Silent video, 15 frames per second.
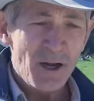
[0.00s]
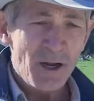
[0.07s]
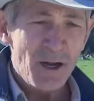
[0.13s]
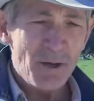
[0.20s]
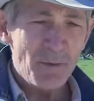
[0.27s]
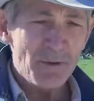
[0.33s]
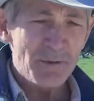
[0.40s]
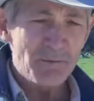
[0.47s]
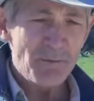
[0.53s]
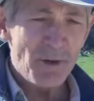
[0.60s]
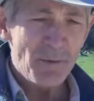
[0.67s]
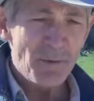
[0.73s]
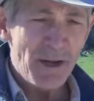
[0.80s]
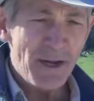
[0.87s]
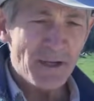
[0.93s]
I was
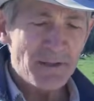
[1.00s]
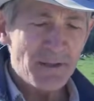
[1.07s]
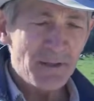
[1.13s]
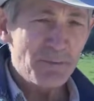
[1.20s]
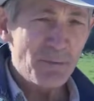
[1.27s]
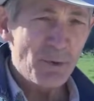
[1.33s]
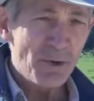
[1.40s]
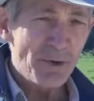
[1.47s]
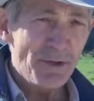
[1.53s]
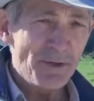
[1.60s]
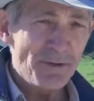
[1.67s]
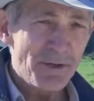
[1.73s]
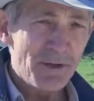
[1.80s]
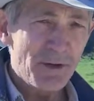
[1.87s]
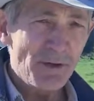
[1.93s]
actually born
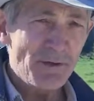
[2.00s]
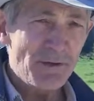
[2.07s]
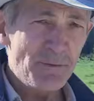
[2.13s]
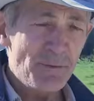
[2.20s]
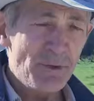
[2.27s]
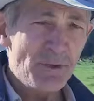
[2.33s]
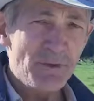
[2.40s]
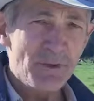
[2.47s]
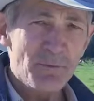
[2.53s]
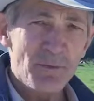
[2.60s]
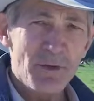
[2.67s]
into country music.